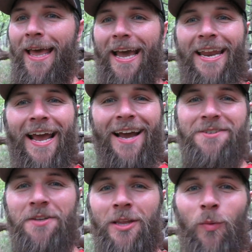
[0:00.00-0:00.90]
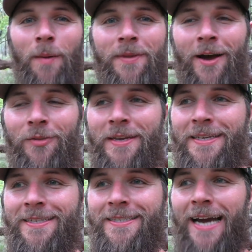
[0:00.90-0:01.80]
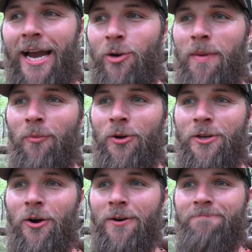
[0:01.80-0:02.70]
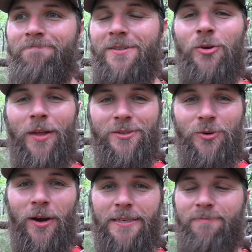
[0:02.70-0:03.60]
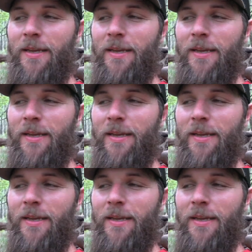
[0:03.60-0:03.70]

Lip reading: and I accidentally wiped out the entire memory card. So that's great.